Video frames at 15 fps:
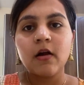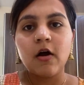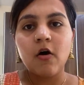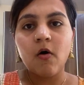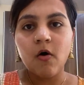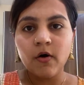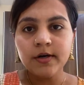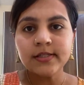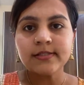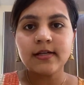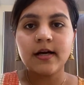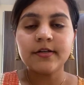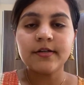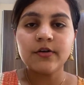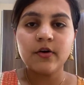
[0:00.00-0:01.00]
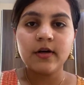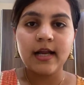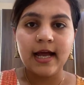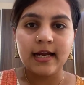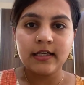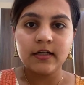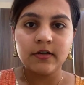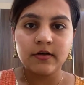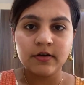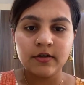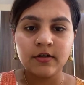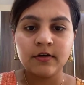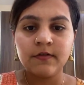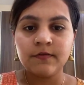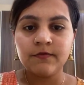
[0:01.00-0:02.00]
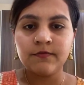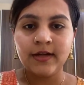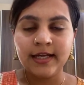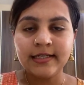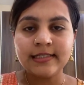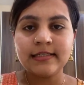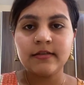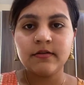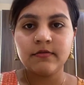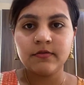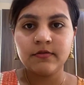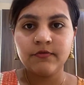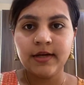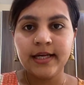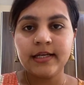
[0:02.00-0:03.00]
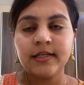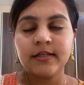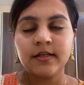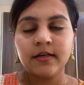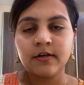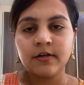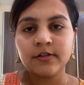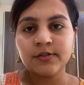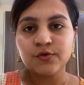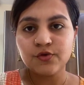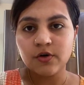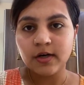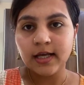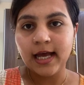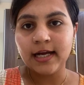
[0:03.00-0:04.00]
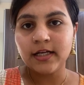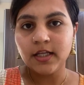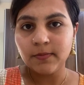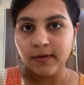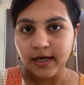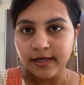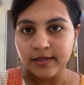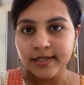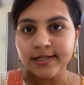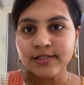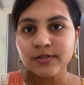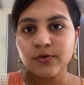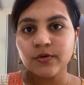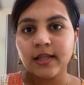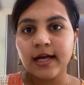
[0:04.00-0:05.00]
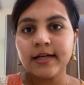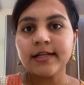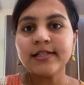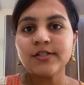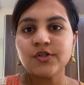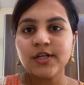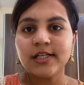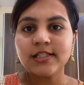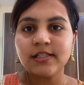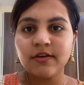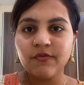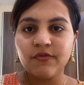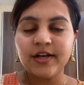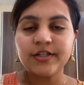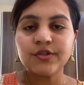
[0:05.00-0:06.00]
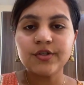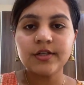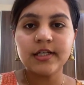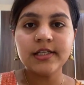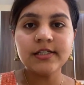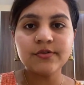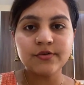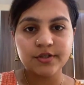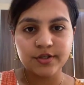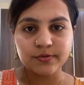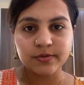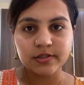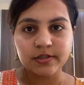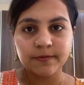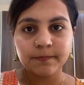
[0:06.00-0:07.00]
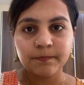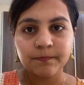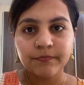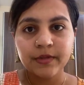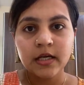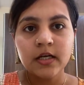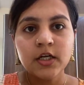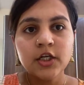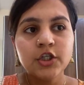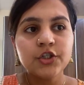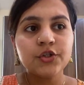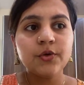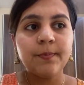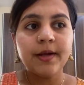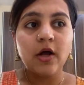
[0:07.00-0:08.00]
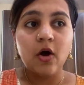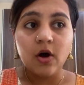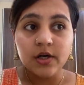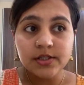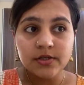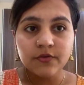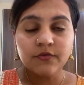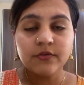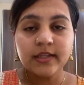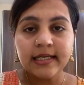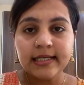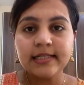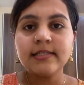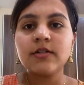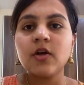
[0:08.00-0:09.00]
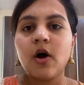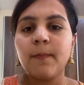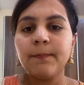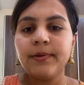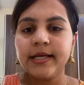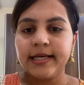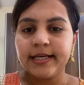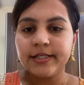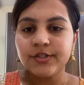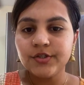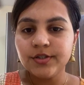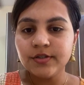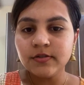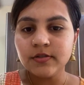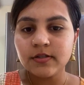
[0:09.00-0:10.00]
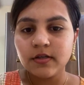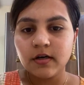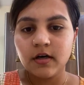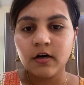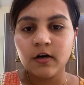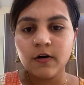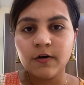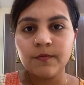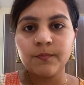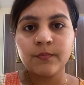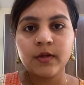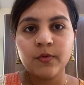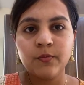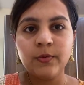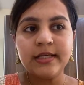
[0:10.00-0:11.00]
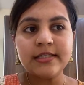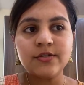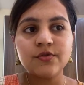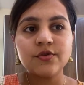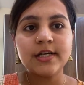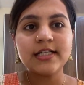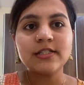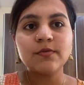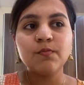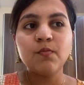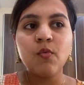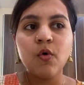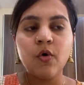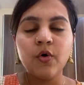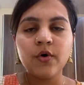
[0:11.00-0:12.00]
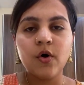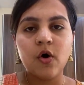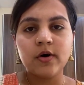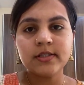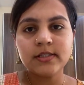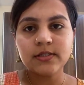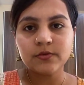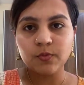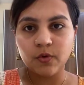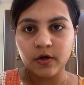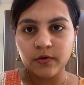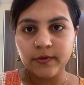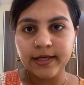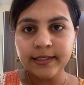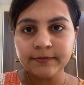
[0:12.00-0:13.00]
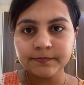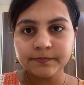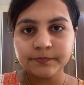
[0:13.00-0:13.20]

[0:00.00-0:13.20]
or started on very strong antibiotics so that his chest infection is reduced. So because of these complications, we stress more on swallowing.